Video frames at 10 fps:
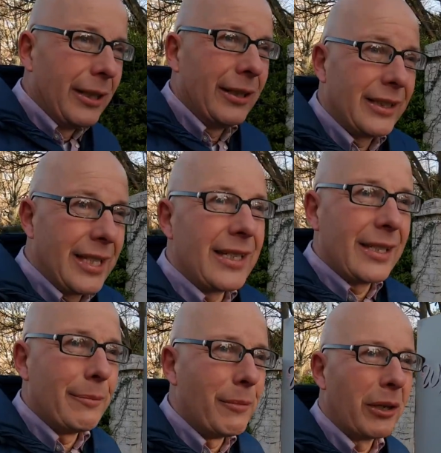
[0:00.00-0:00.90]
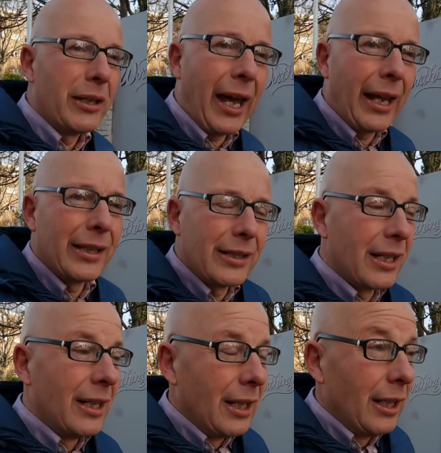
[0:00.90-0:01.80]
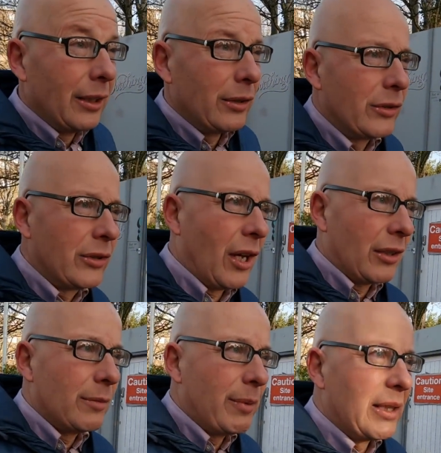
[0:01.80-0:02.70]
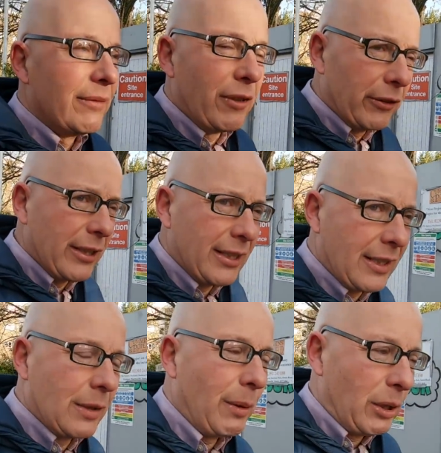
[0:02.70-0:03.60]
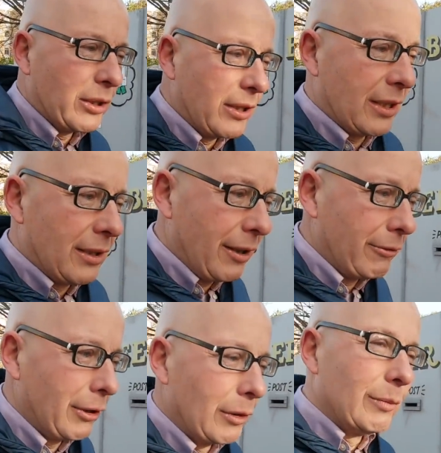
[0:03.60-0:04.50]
see someone and you start to be very suspicious, don't you?